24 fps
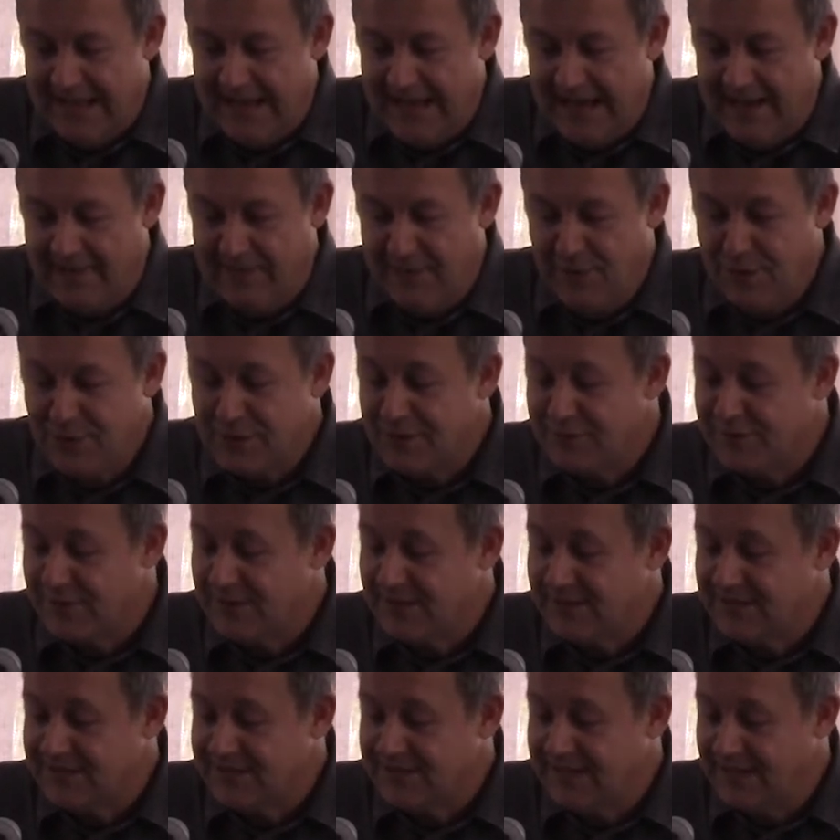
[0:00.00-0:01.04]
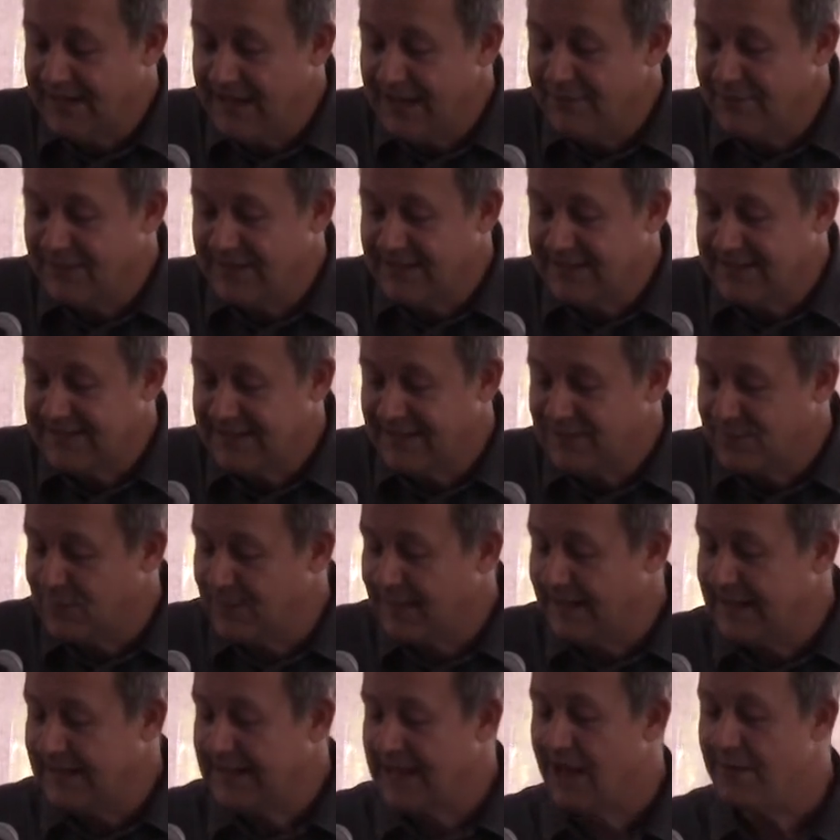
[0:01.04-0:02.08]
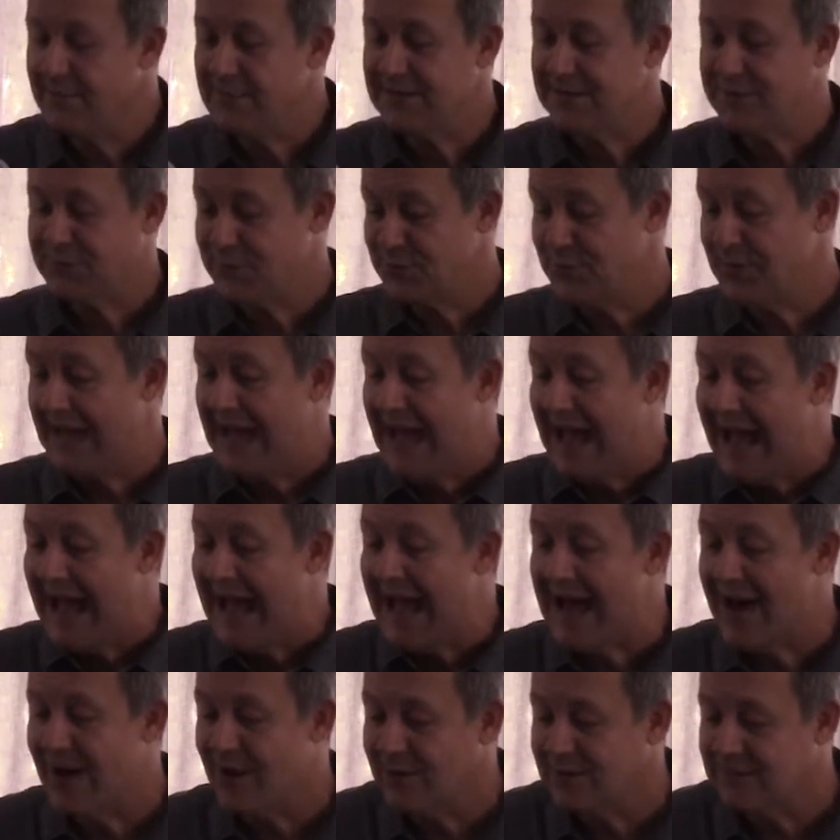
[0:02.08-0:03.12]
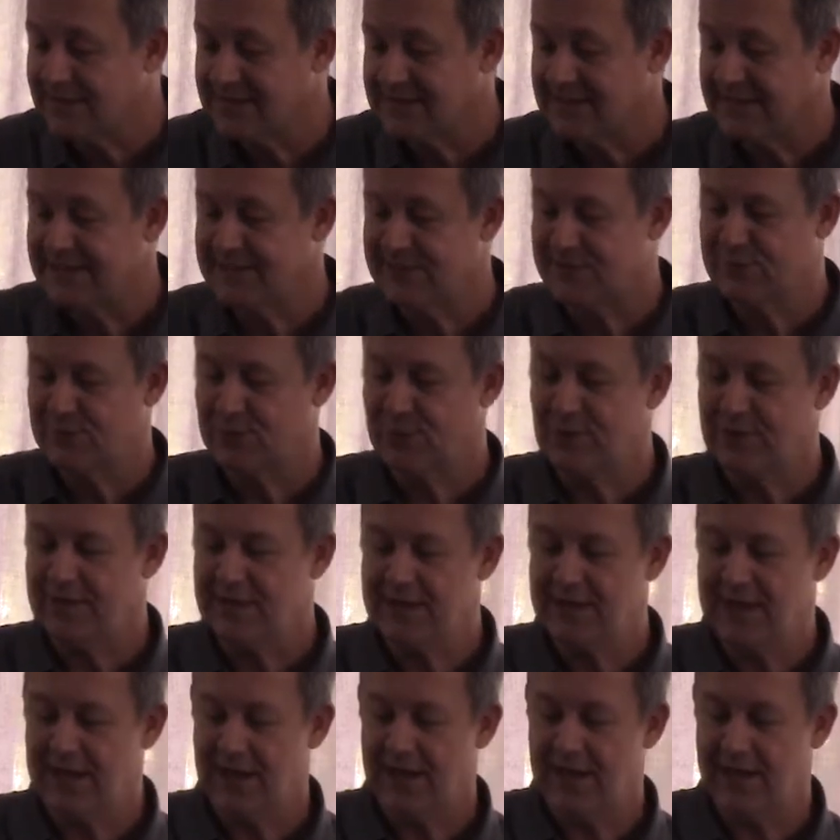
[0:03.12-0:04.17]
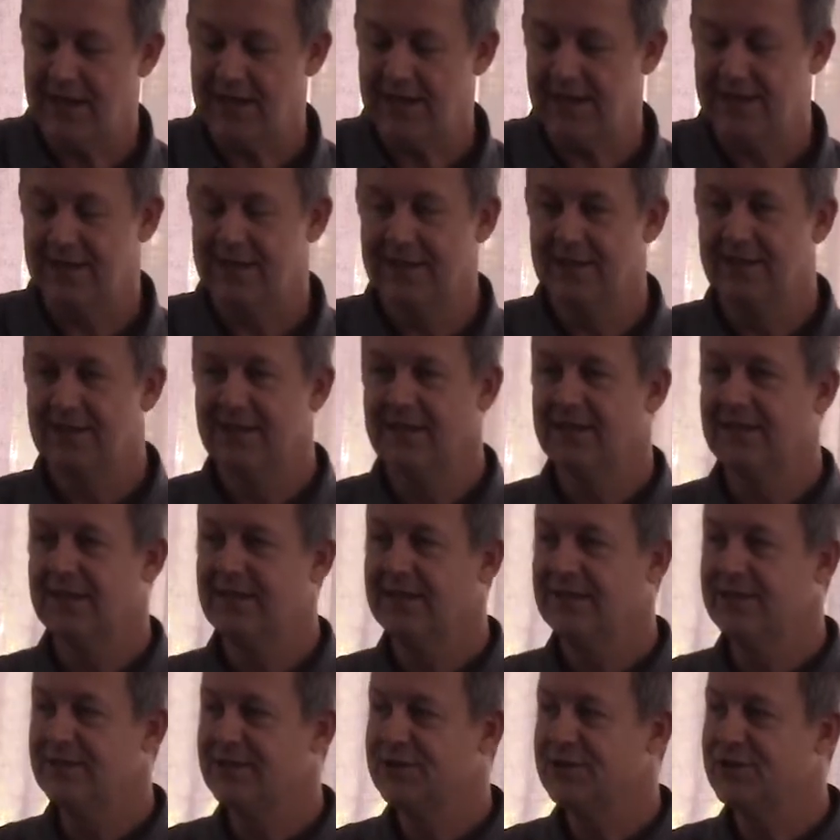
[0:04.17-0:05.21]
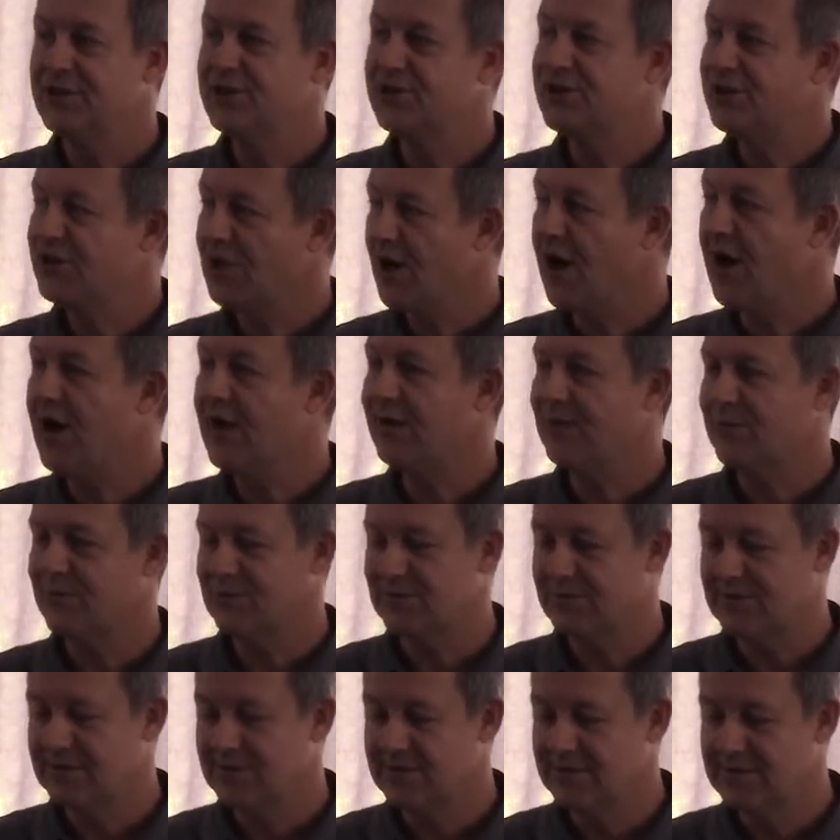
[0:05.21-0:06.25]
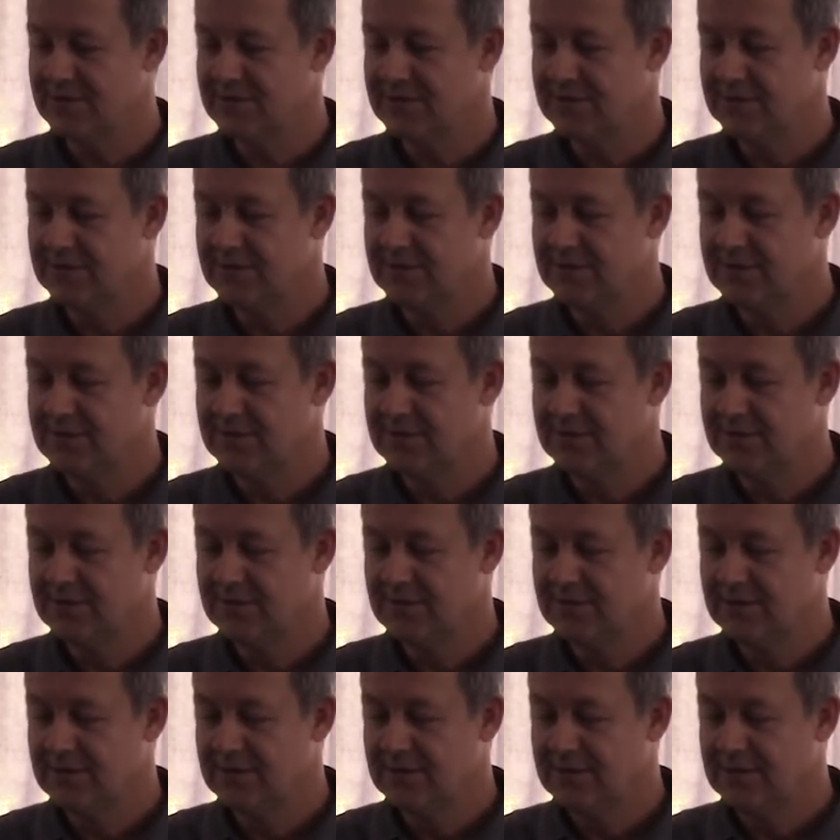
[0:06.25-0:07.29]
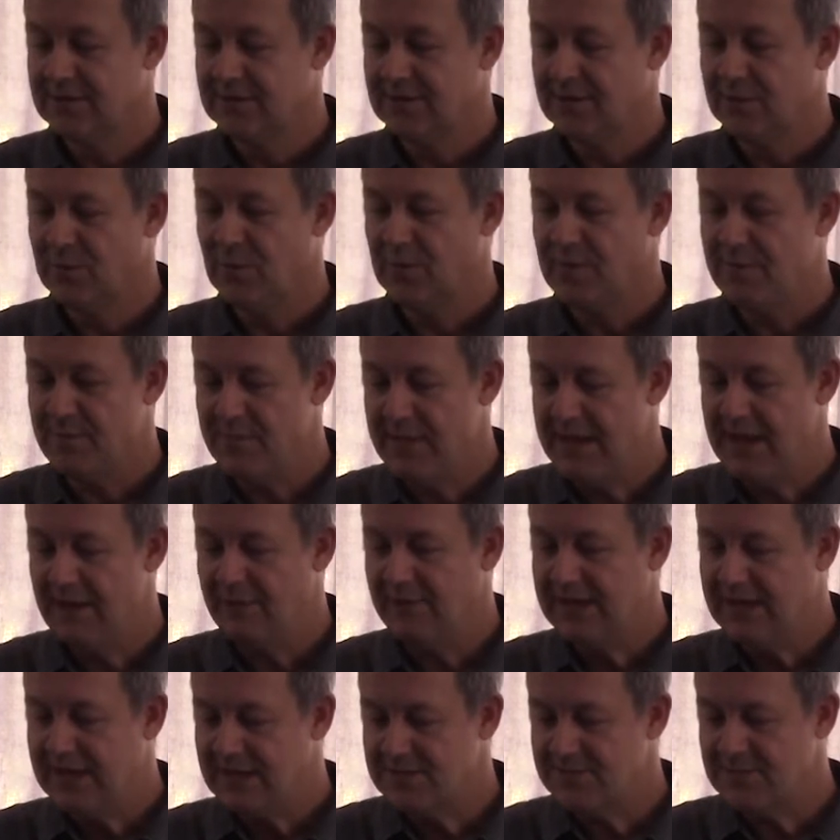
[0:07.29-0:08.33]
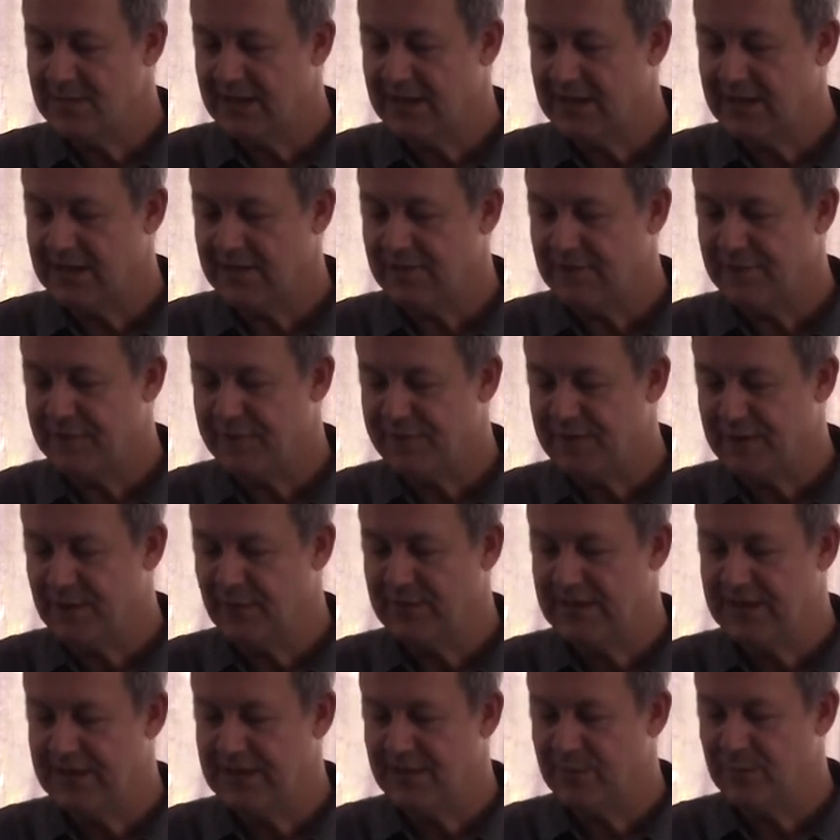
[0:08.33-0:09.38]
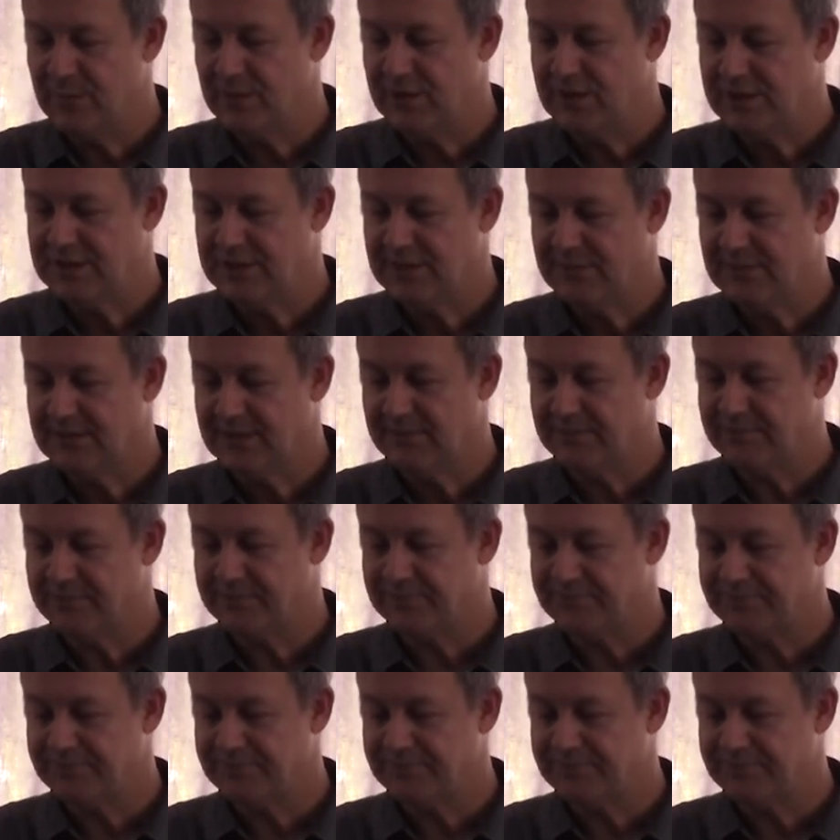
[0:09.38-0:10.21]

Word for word: And the look at verse 11. It says, When they come into the house, they saw the young child with Mary, his mother, and fell down and worshipped him.